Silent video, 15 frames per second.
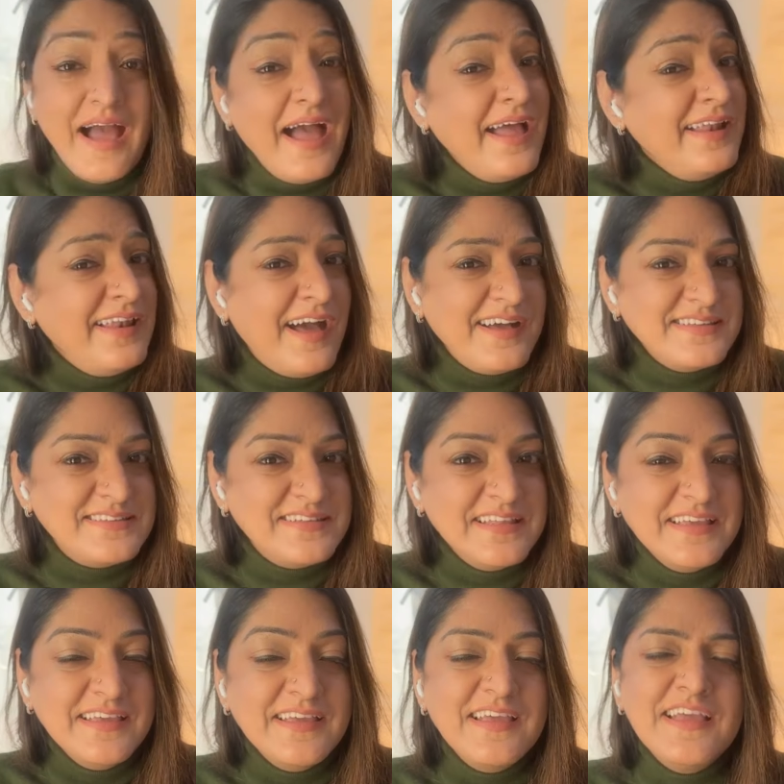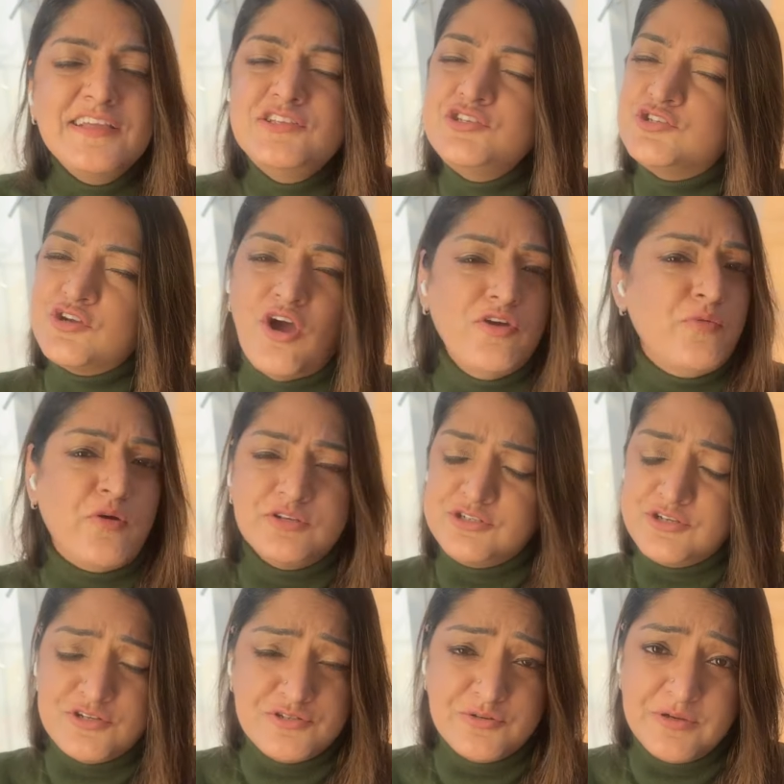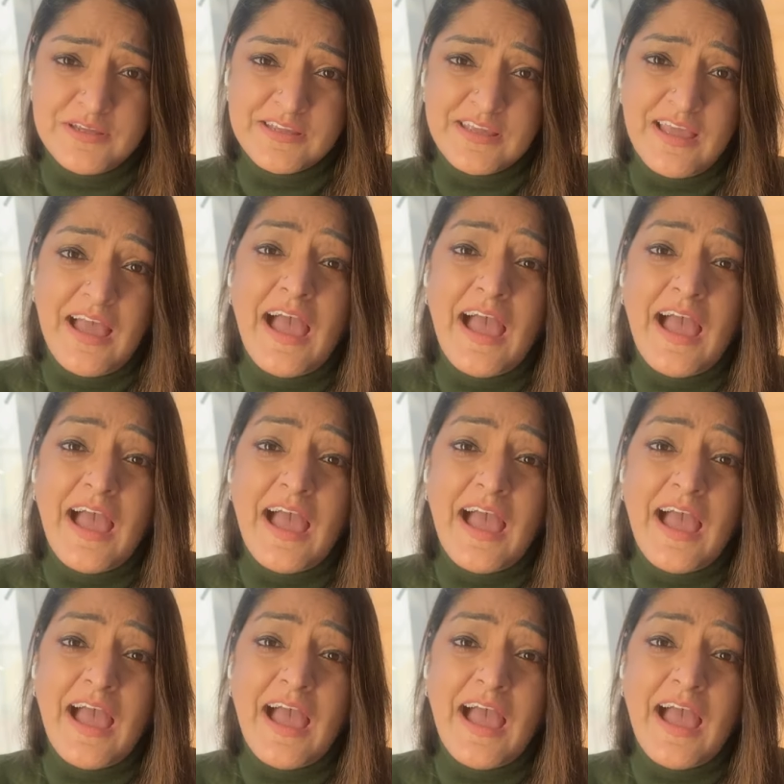And lastly, enjoy what you're doing.